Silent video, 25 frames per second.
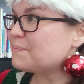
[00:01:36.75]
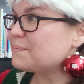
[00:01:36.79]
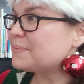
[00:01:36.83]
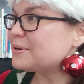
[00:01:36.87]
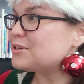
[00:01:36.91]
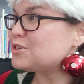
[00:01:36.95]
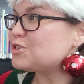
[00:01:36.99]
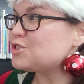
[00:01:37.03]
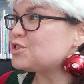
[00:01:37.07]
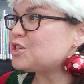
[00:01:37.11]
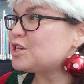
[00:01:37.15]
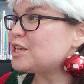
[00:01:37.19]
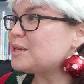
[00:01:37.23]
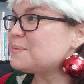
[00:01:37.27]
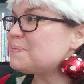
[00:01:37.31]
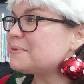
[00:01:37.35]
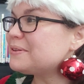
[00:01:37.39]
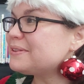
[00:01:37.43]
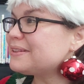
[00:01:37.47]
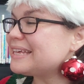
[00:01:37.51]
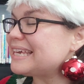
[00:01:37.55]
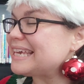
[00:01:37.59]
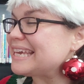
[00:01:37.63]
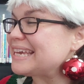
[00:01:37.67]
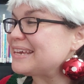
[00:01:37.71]
But she
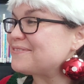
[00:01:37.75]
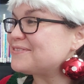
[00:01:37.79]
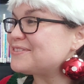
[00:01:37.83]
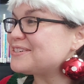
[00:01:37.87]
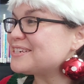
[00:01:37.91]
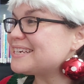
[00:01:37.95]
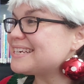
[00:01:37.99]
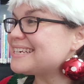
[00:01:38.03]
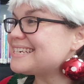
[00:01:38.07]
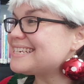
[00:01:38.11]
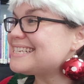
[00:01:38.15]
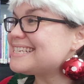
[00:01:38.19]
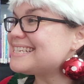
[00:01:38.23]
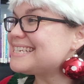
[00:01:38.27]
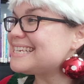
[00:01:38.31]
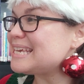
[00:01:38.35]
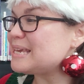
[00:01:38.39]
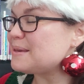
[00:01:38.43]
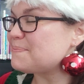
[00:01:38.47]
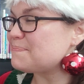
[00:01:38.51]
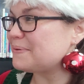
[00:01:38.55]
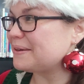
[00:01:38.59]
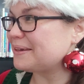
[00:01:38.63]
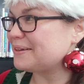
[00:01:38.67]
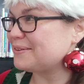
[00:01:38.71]
believed
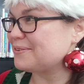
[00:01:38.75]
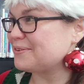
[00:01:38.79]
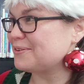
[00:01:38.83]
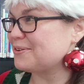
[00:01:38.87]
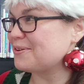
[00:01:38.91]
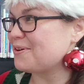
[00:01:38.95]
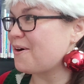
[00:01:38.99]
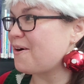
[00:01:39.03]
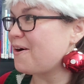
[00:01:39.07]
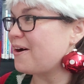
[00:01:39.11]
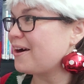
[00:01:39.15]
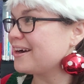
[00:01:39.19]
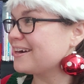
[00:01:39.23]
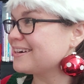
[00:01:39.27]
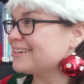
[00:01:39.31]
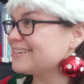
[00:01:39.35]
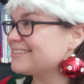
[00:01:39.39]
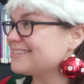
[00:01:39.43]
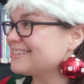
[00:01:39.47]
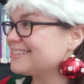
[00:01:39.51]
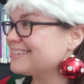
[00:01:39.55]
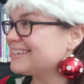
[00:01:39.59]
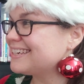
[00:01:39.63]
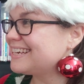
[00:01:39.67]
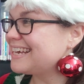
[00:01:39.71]
deep in her
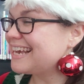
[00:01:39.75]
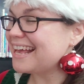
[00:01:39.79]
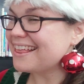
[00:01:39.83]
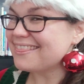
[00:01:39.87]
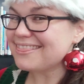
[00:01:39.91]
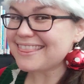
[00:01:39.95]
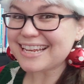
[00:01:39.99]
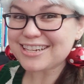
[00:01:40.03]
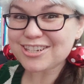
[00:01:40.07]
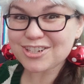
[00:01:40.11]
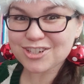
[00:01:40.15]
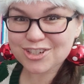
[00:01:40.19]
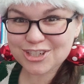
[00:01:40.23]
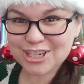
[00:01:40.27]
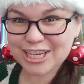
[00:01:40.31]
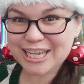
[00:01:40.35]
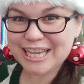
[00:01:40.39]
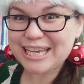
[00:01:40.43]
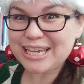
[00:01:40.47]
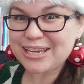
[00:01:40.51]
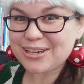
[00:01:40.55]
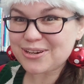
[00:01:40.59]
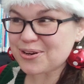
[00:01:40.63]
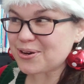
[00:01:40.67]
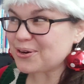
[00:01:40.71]
heart that
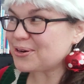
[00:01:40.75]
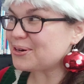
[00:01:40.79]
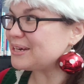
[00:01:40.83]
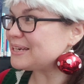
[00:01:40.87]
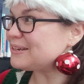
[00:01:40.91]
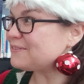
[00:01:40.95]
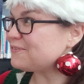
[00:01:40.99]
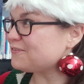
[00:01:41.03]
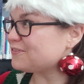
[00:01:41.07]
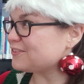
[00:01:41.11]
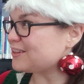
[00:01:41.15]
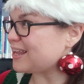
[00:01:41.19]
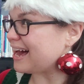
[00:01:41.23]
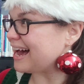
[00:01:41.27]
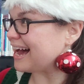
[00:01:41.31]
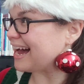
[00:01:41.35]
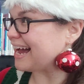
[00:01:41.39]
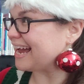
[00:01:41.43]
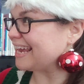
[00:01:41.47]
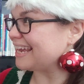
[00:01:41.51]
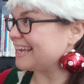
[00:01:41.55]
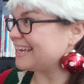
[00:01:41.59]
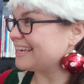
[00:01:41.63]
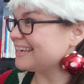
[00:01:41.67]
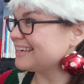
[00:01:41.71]
she could
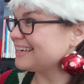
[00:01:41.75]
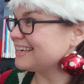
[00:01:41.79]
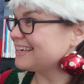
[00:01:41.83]
fly.